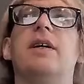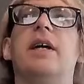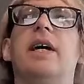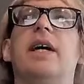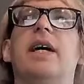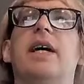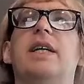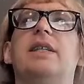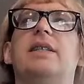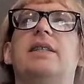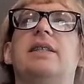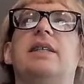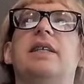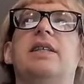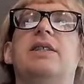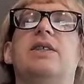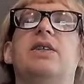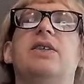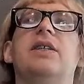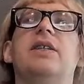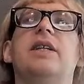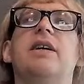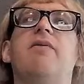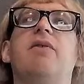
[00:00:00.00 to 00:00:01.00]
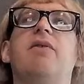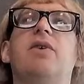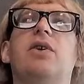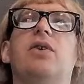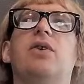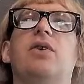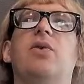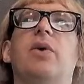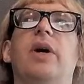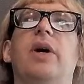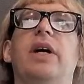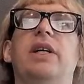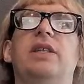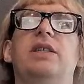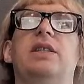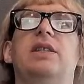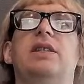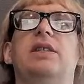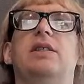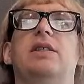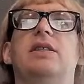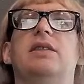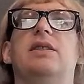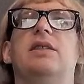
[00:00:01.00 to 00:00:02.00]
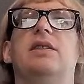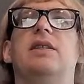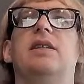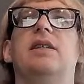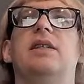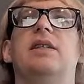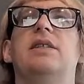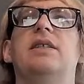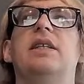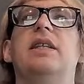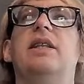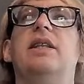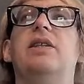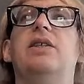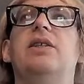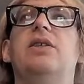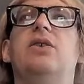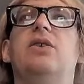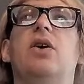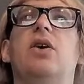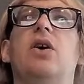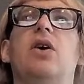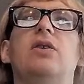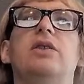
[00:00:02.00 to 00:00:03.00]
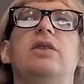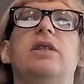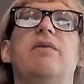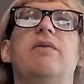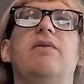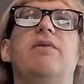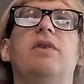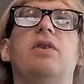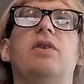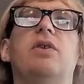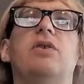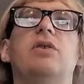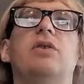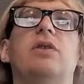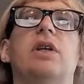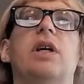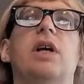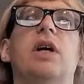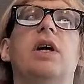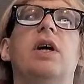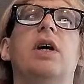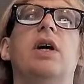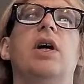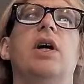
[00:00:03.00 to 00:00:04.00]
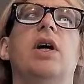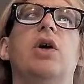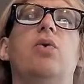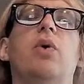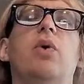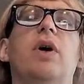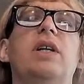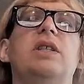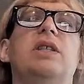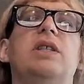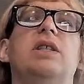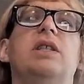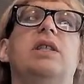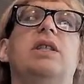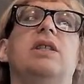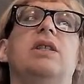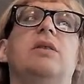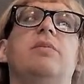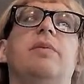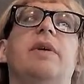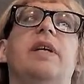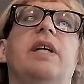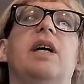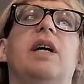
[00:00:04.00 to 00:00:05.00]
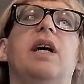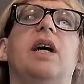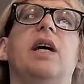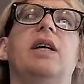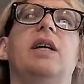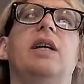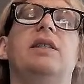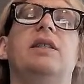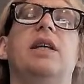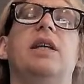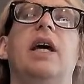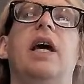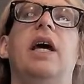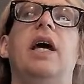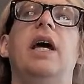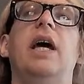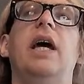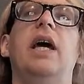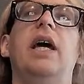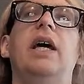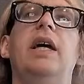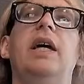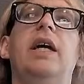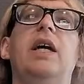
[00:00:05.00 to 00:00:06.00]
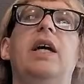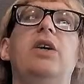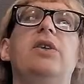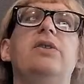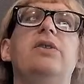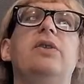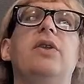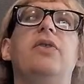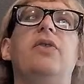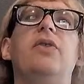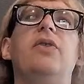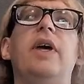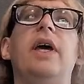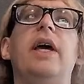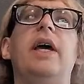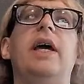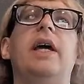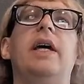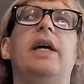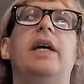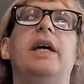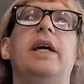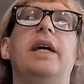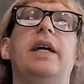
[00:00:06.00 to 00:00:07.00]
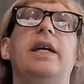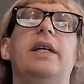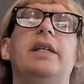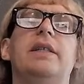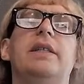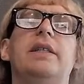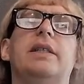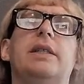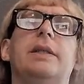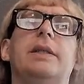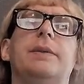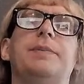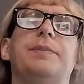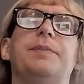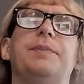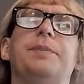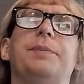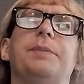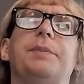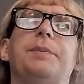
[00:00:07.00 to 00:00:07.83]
Yes, these are difficult questions. See, these are all difficult questions, because here's the thing, is